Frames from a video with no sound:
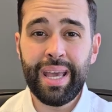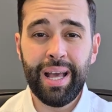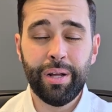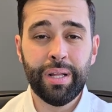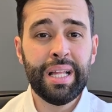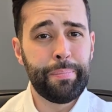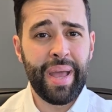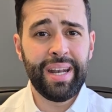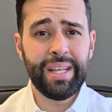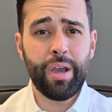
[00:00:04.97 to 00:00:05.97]
hell,
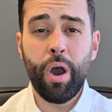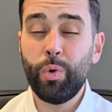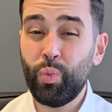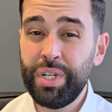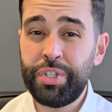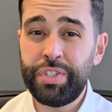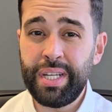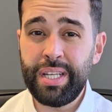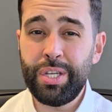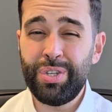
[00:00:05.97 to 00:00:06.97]
depending on which
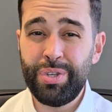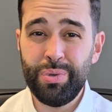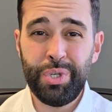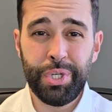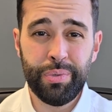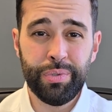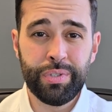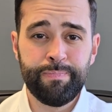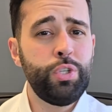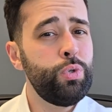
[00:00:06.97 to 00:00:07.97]
city you
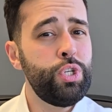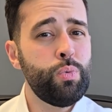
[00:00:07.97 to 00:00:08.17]
choose. Do you